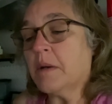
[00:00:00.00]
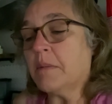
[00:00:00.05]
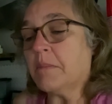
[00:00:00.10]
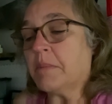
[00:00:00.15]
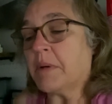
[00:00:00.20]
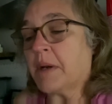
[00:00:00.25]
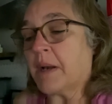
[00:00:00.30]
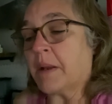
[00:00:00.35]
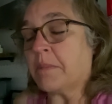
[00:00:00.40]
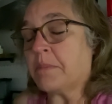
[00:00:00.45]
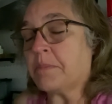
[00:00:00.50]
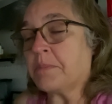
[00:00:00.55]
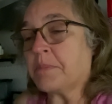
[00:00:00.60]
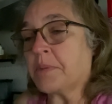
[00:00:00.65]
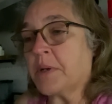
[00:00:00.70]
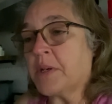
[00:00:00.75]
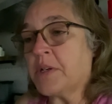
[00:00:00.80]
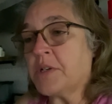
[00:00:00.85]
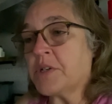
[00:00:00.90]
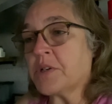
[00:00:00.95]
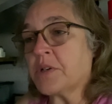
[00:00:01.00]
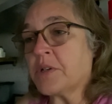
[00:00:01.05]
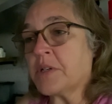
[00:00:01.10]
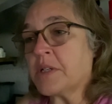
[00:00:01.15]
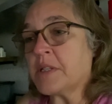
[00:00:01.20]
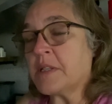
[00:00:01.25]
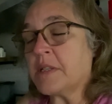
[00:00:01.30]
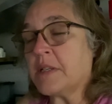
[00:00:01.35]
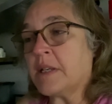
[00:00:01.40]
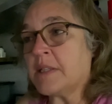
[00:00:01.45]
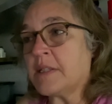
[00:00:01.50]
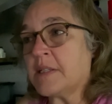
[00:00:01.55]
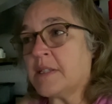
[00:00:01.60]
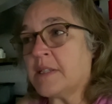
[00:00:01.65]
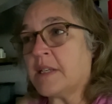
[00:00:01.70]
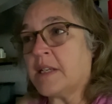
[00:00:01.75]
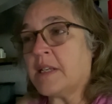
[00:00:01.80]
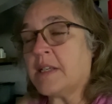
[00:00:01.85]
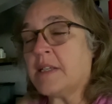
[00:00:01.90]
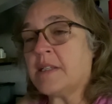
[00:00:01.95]
but I'm pretty sure in, in
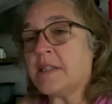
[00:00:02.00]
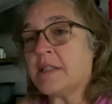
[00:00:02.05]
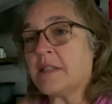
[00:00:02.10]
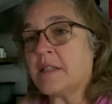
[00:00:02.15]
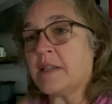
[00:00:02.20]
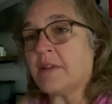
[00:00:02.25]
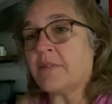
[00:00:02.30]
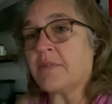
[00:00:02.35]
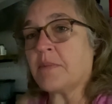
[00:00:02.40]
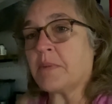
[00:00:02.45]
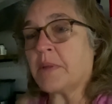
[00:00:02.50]
cities in different